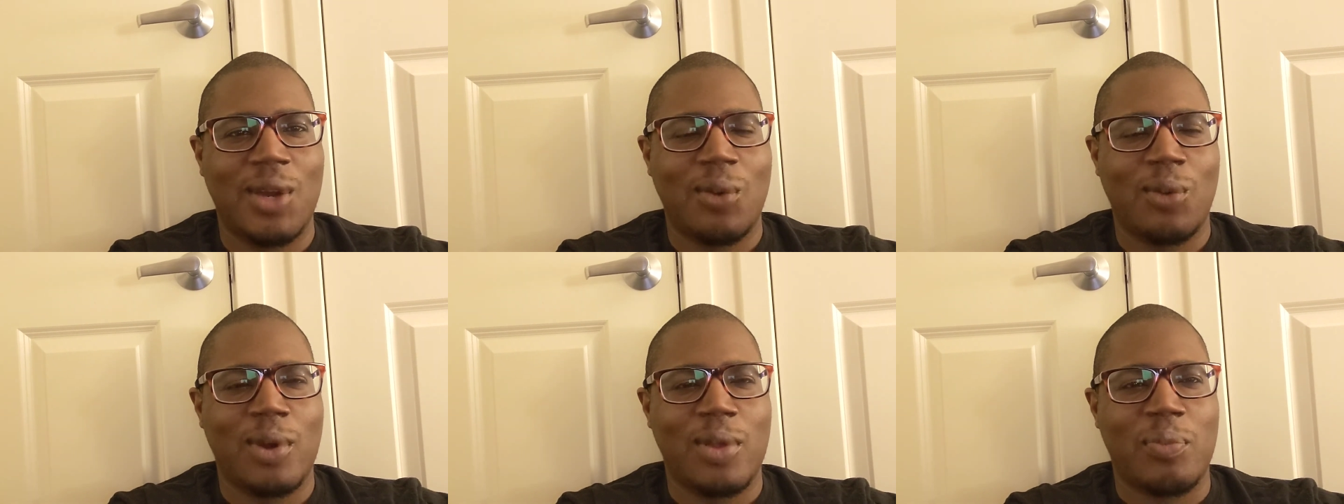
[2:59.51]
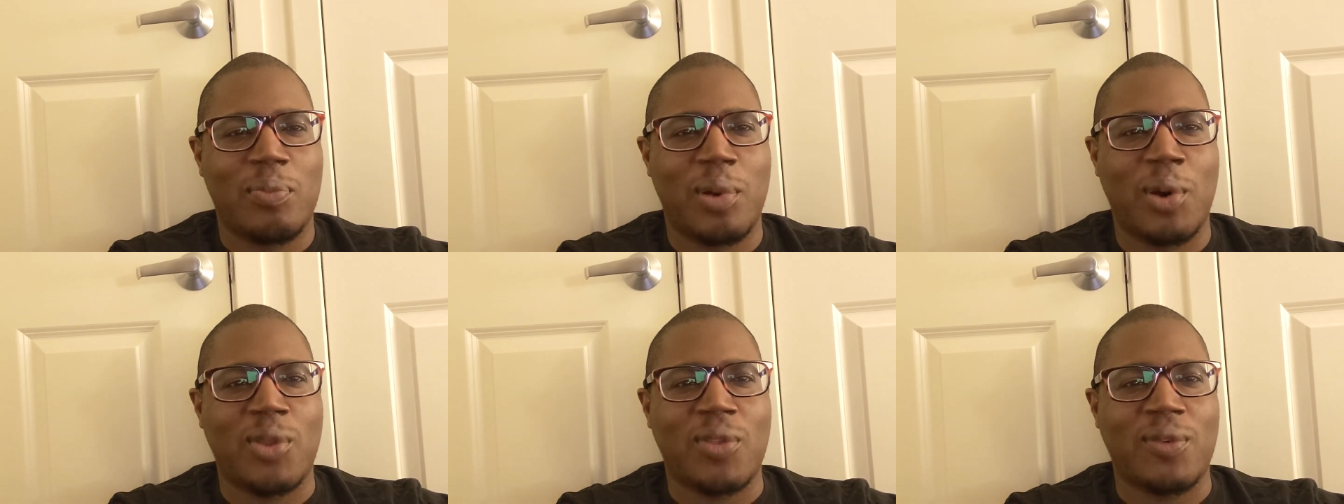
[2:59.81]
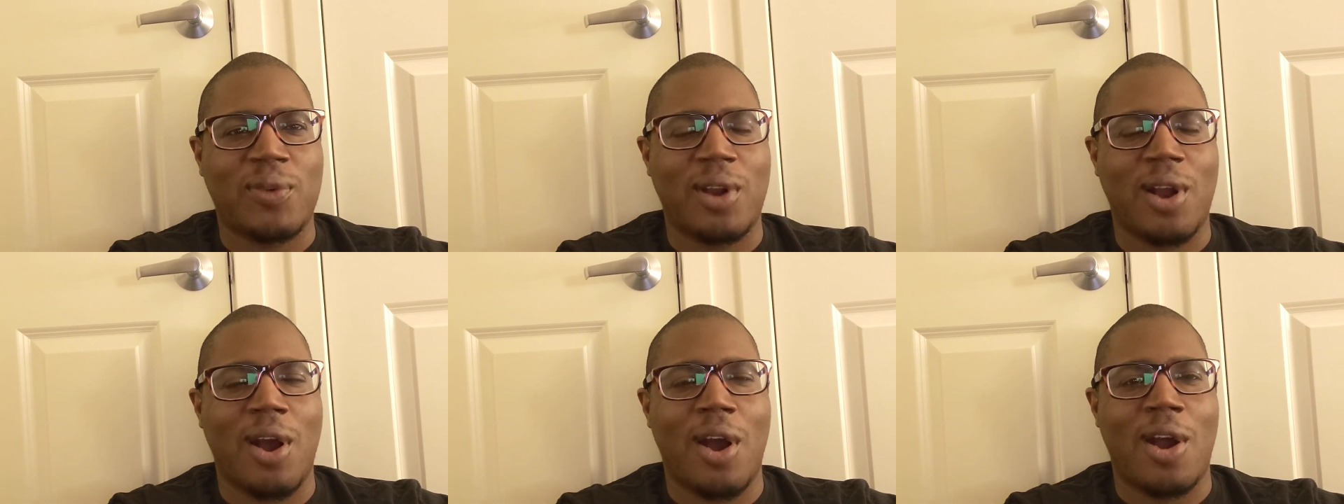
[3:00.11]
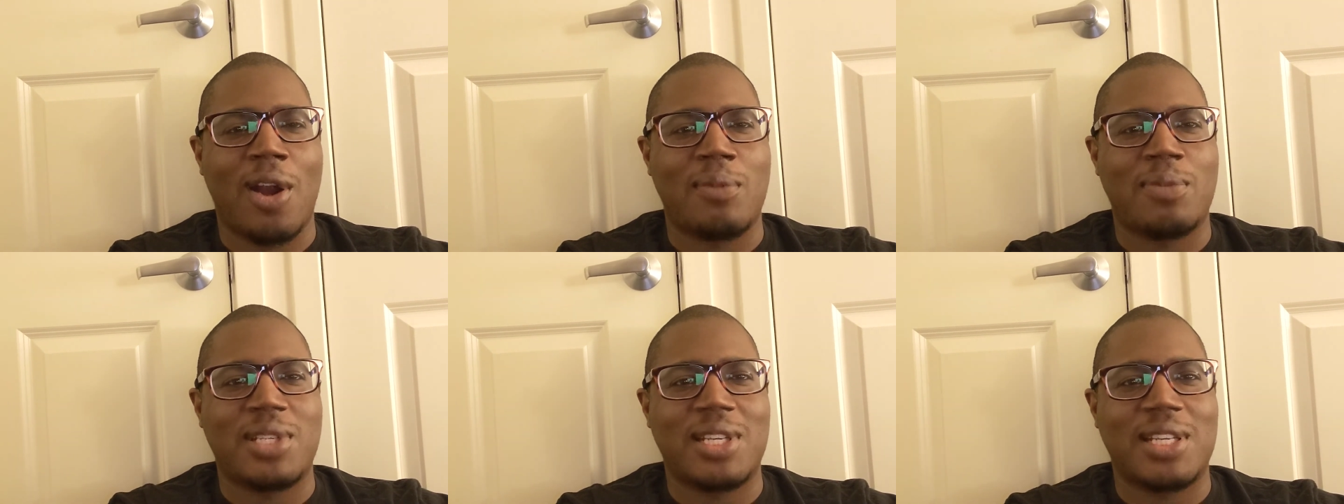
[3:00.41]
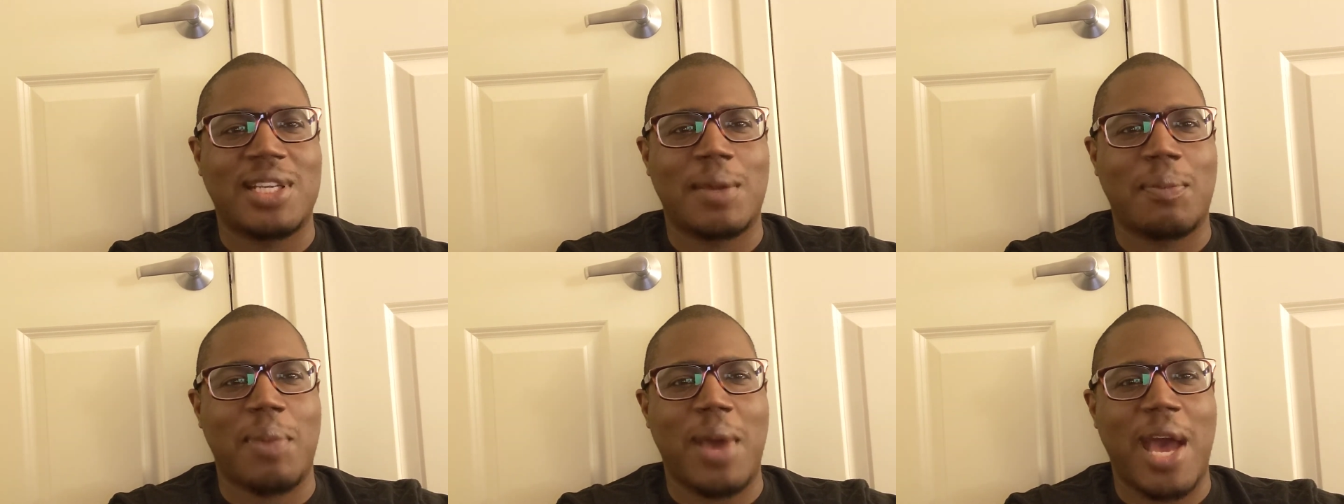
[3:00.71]
with both of her arms
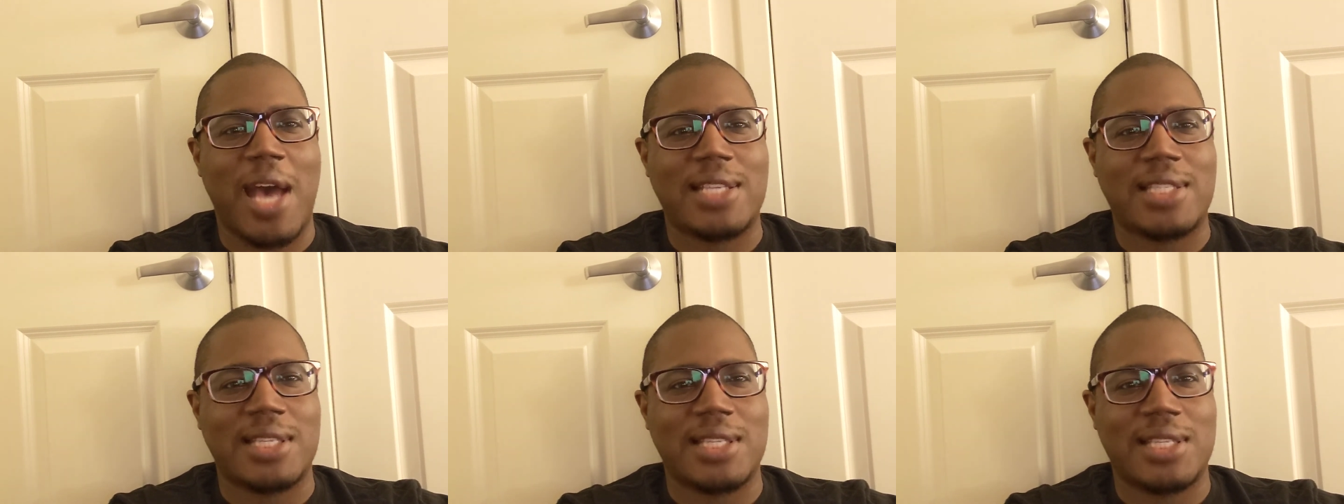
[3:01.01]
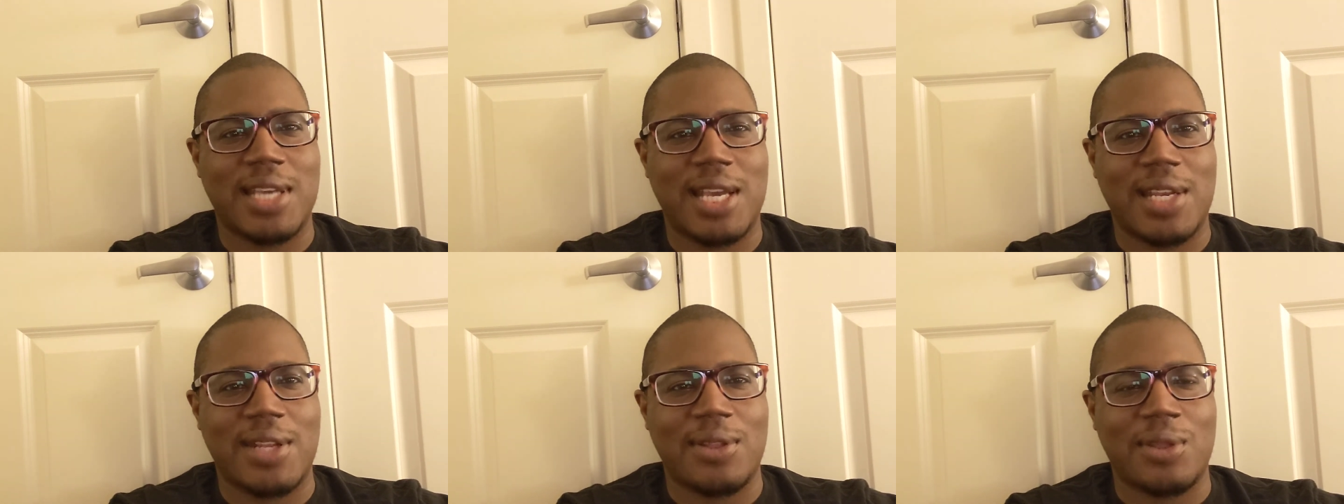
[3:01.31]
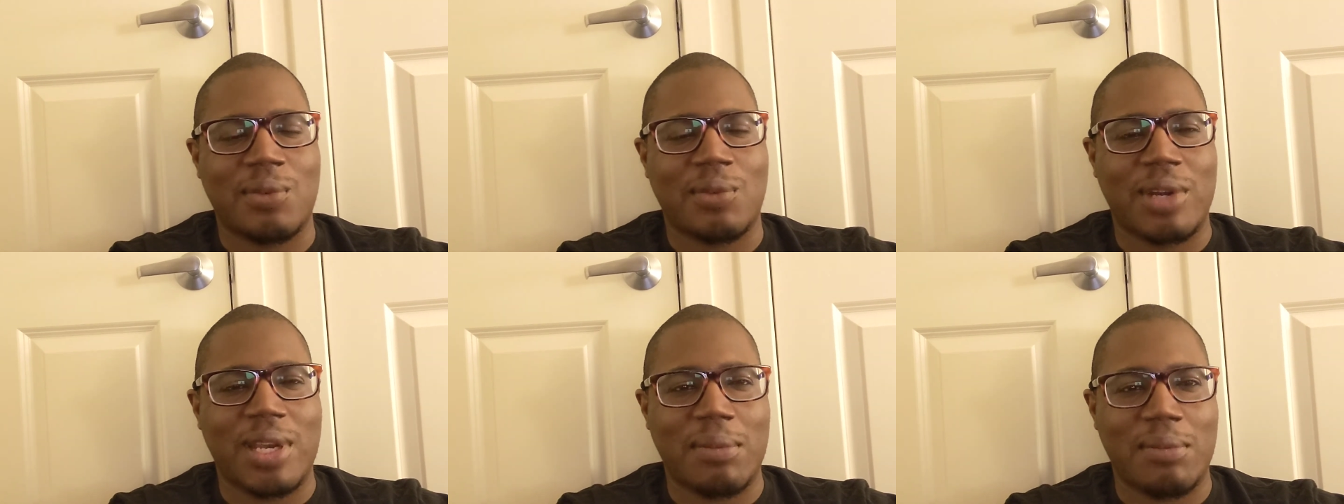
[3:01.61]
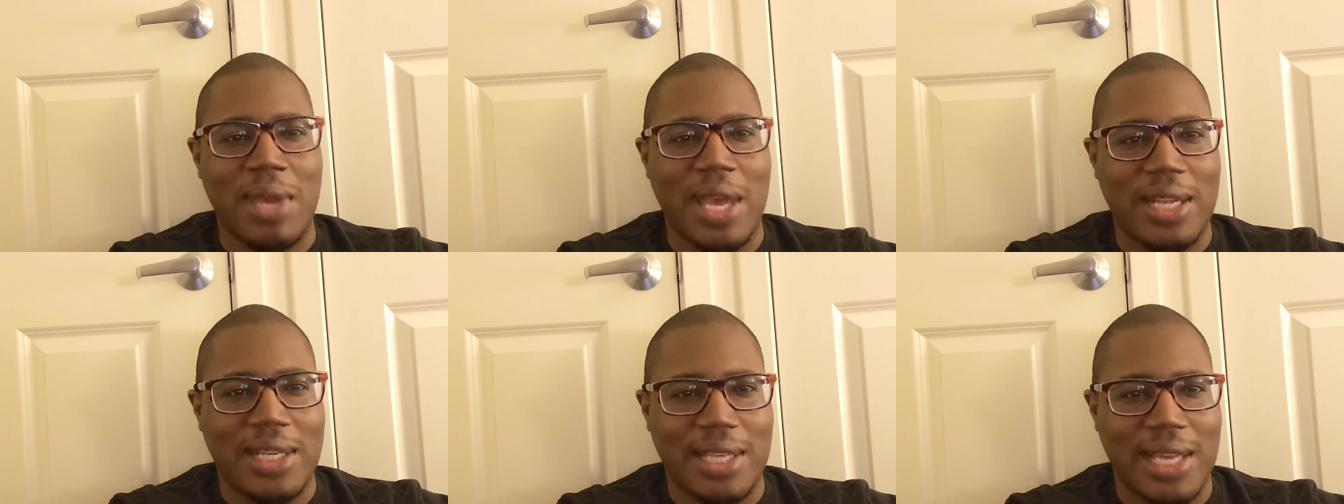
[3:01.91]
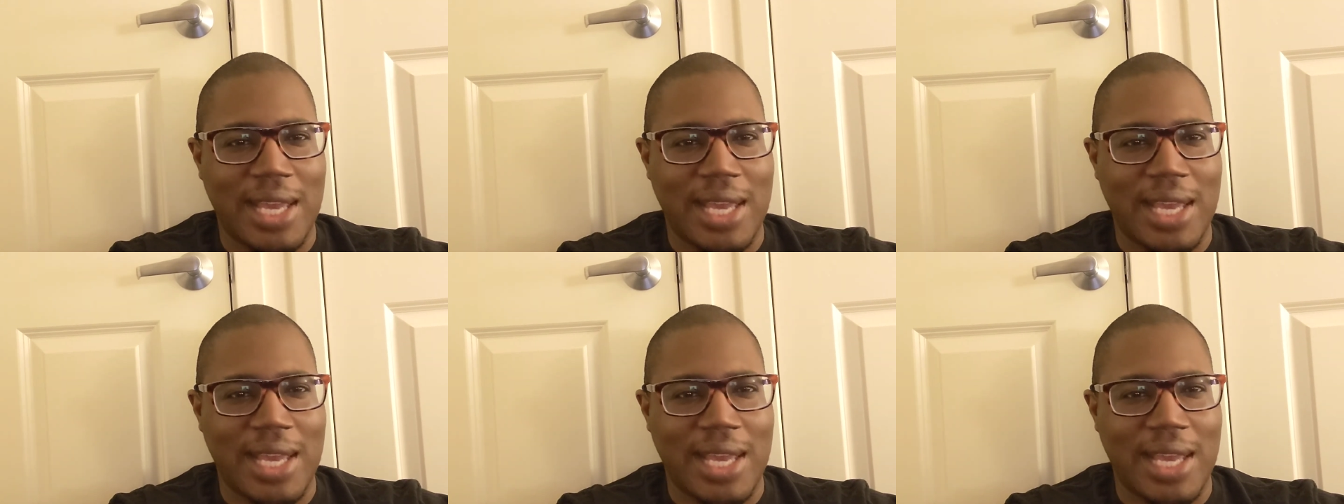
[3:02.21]
incapacitated, 3 men